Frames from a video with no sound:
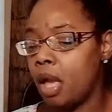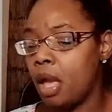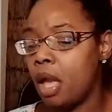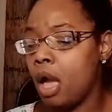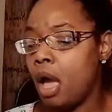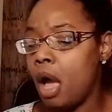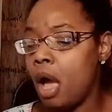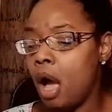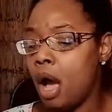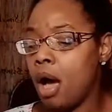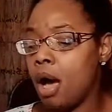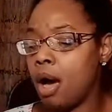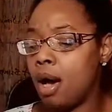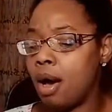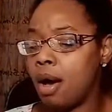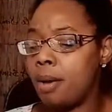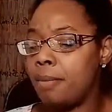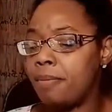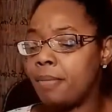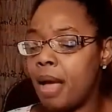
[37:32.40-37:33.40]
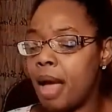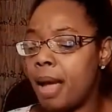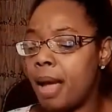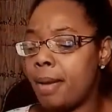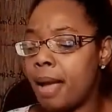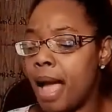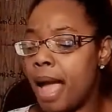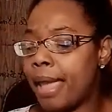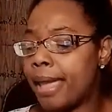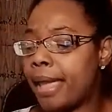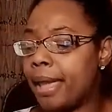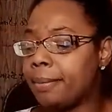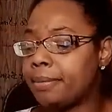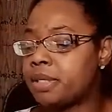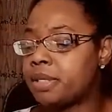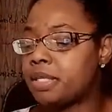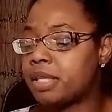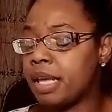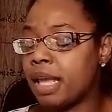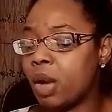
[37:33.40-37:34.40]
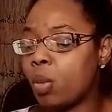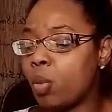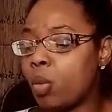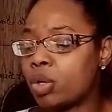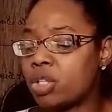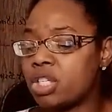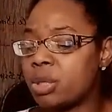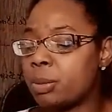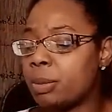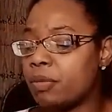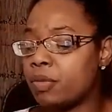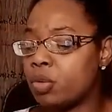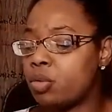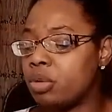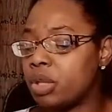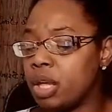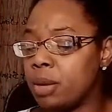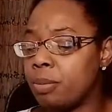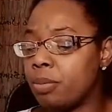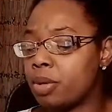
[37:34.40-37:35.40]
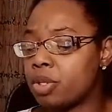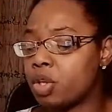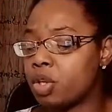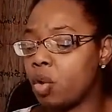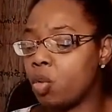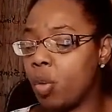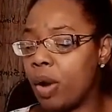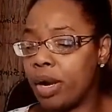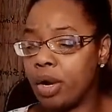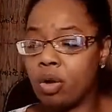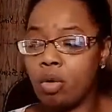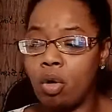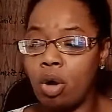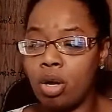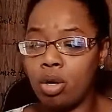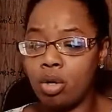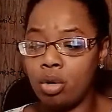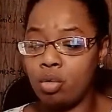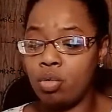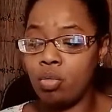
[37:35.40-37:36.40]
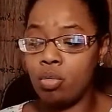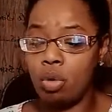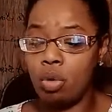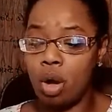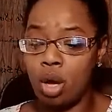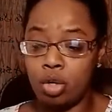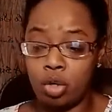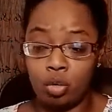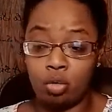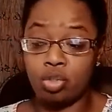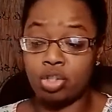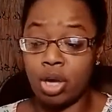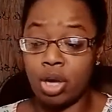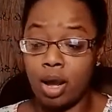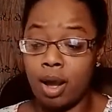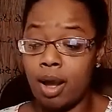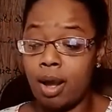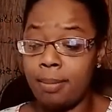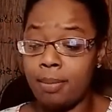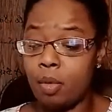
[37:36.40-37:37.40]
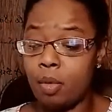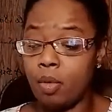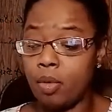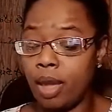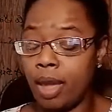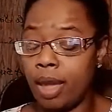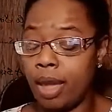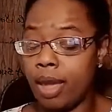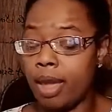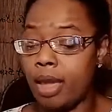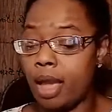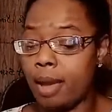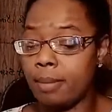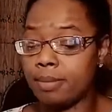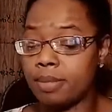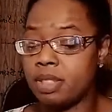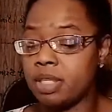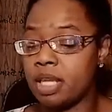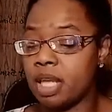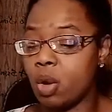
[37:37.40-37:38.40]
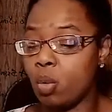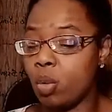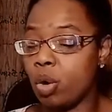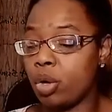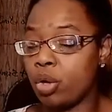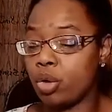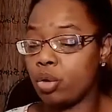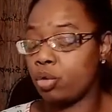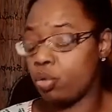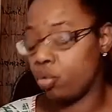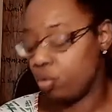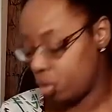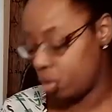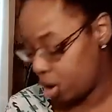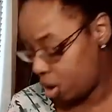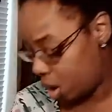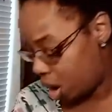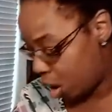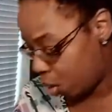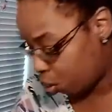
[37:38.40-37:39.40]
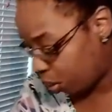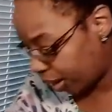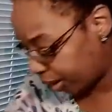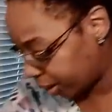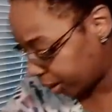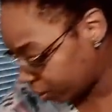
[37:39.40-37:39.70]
I am seeing where some of you Libras are waiting on a new job. Okay. I'm seeing where you are waiting on a